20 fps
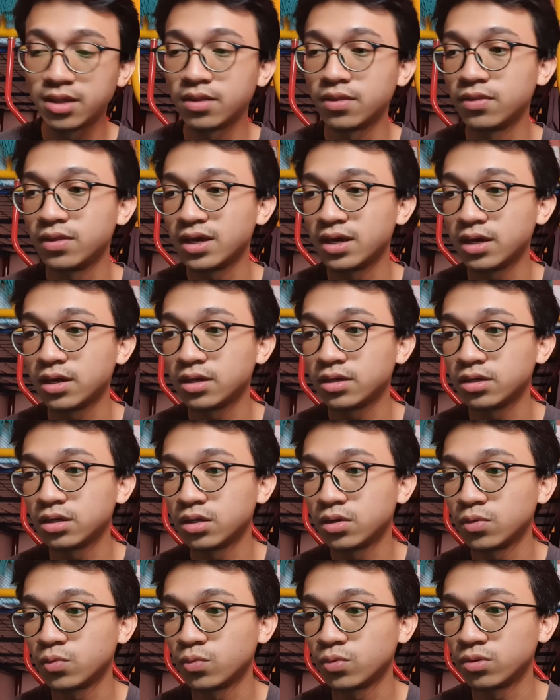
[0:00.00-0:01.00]
Then
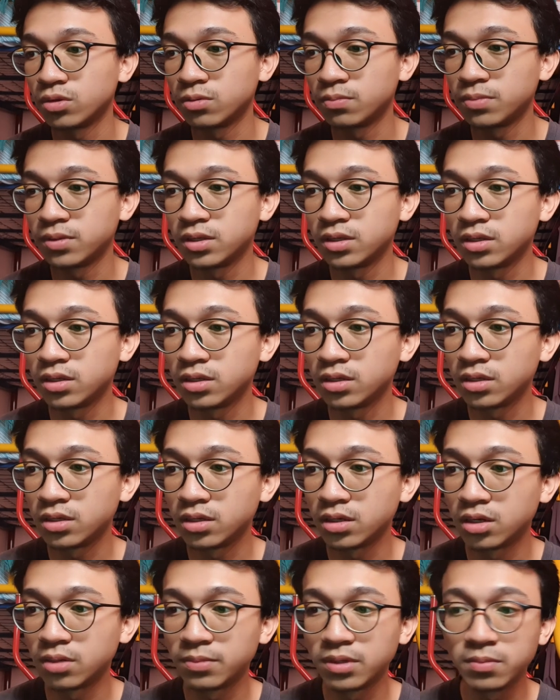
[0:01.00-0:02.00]
it will
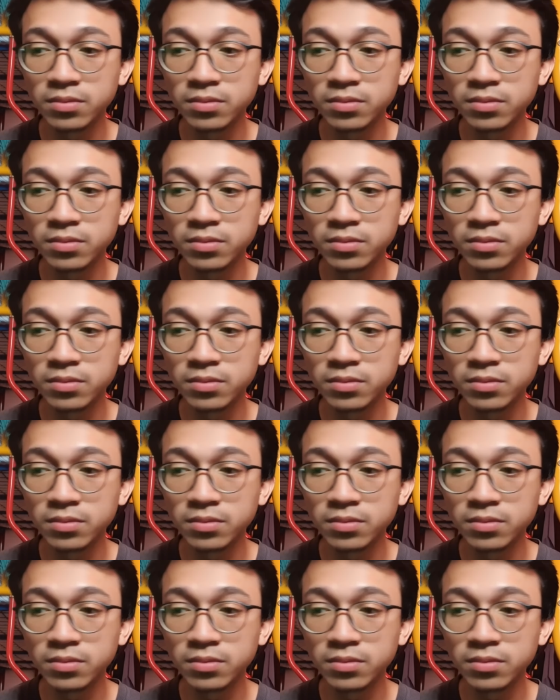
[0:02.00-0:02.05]
be um,